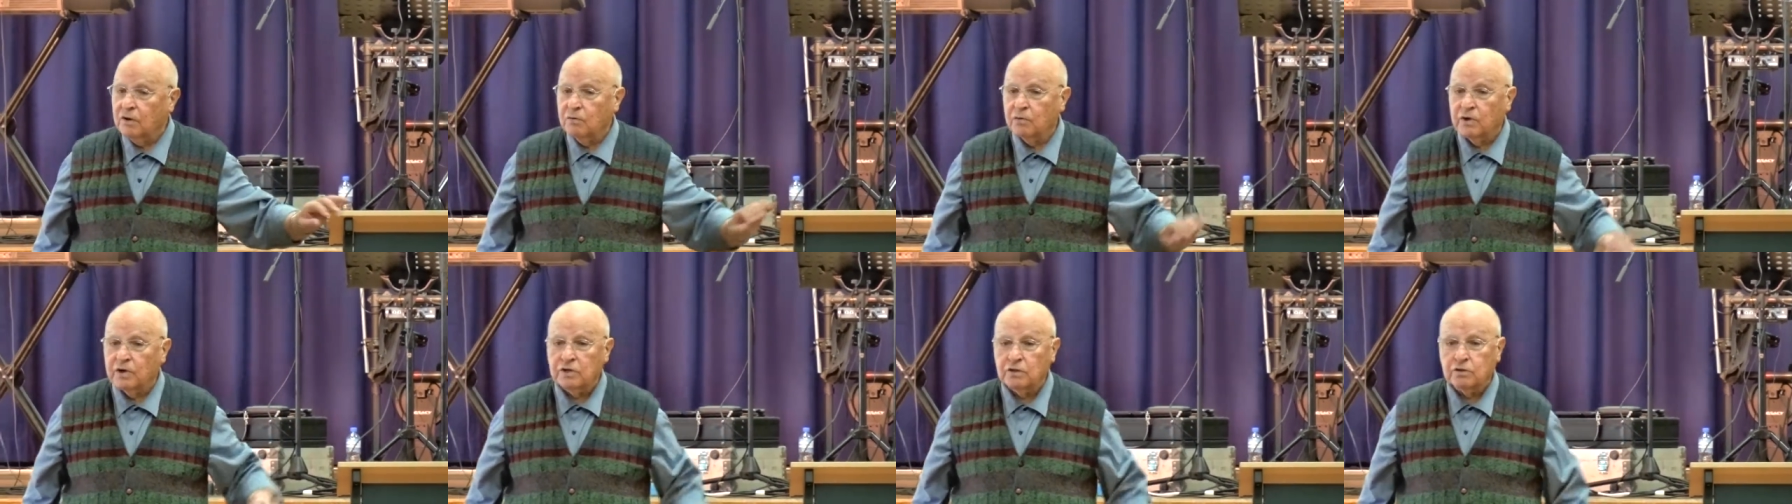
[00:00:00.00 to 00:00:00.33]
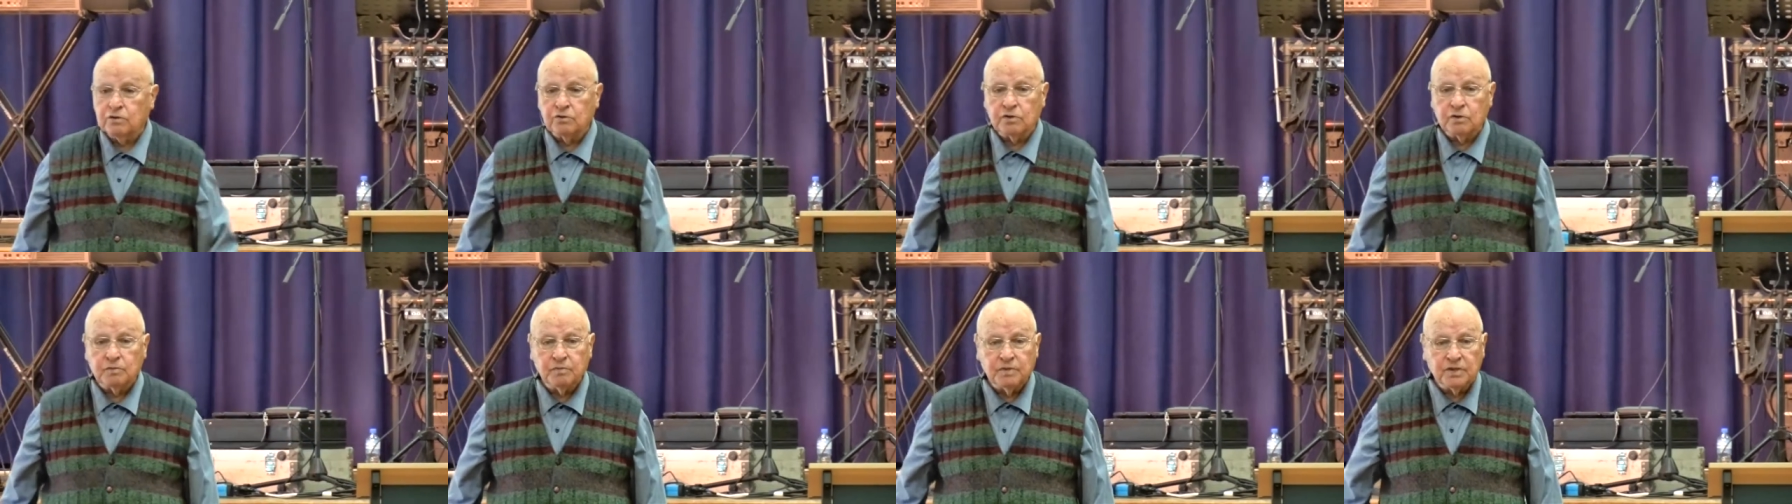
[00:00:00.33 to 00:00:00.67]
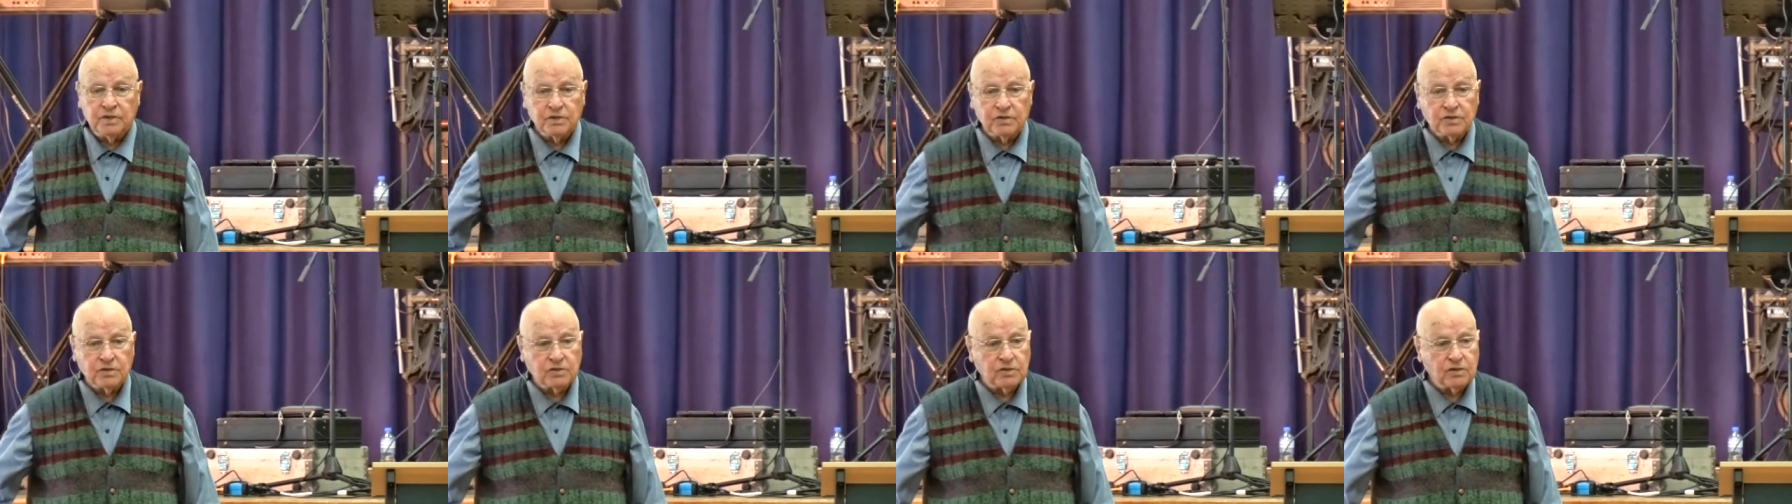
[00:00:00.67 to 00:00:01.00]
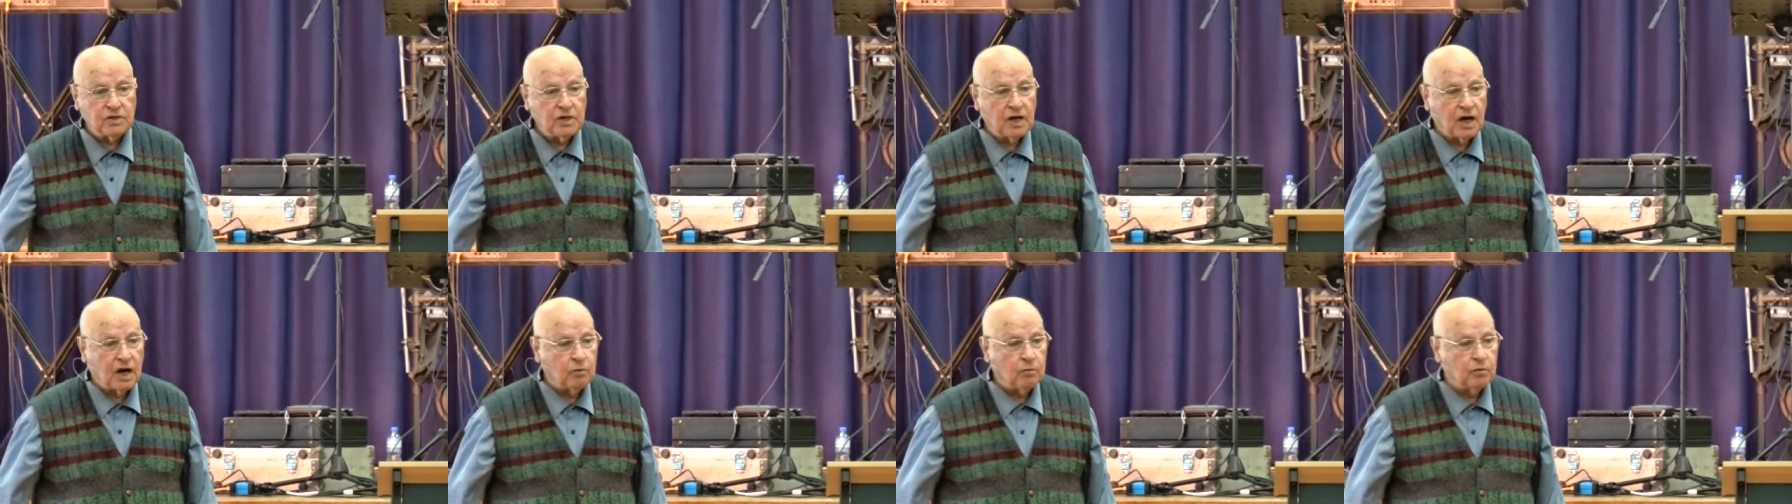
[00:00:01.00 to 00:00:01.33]
I went to the
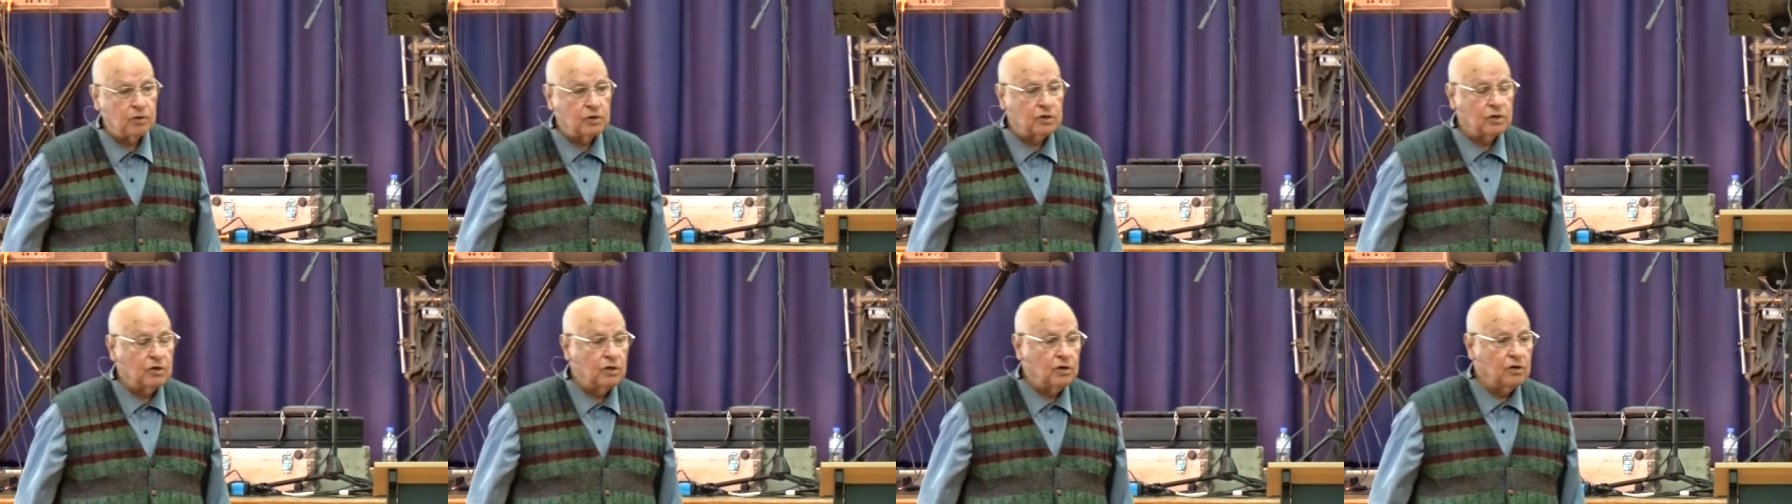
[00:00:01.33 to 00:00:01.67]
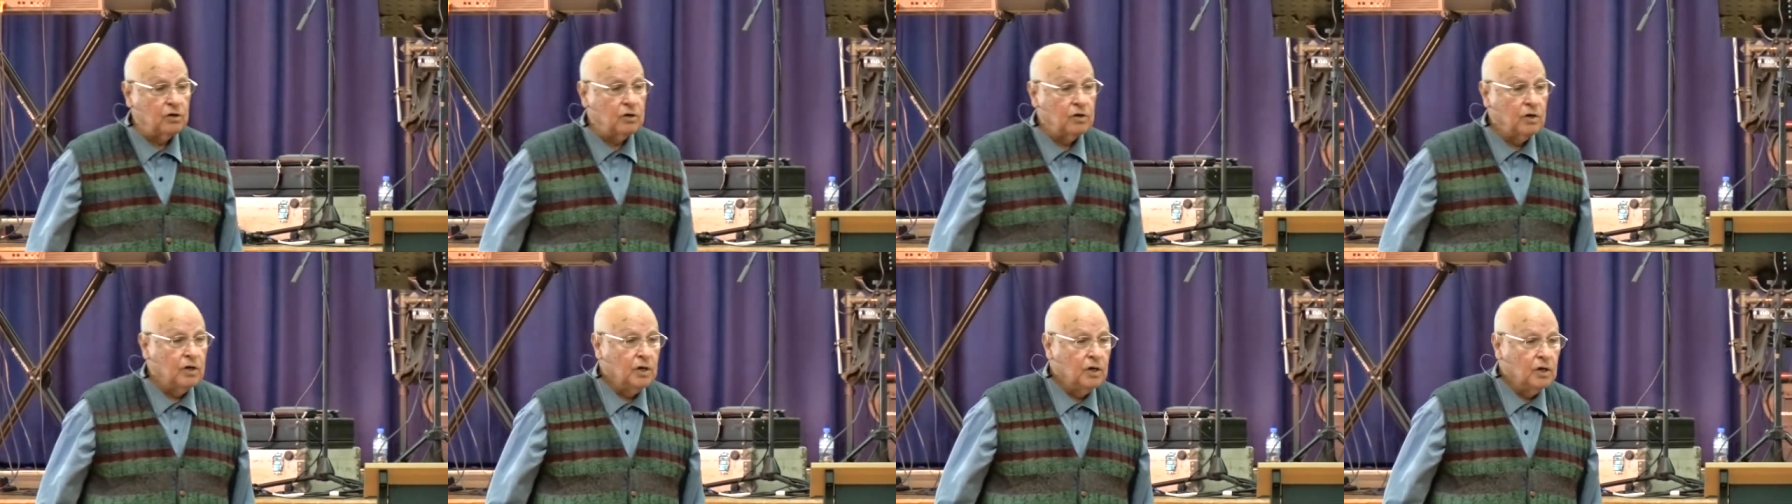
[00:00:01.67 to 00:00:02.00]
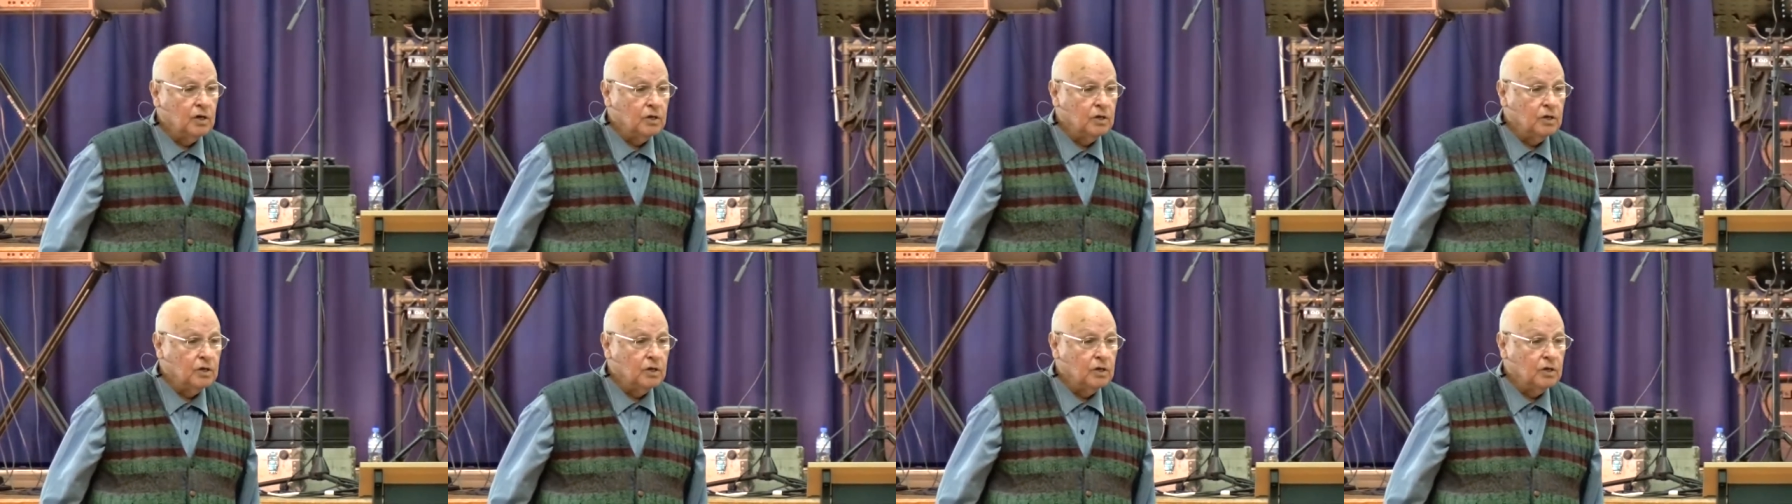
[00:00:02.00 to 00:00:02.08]
ministry, I would go